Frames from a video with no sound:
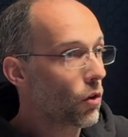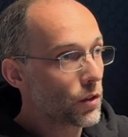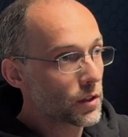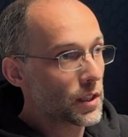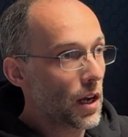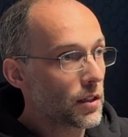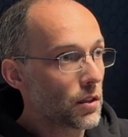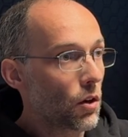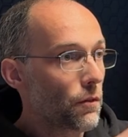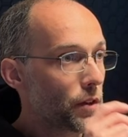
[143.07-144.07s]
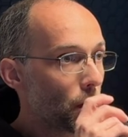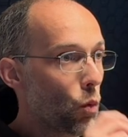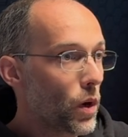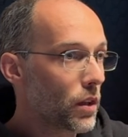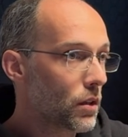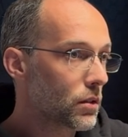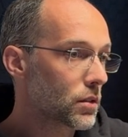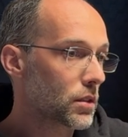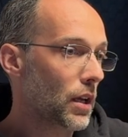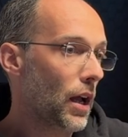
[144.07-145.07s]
other side of the windows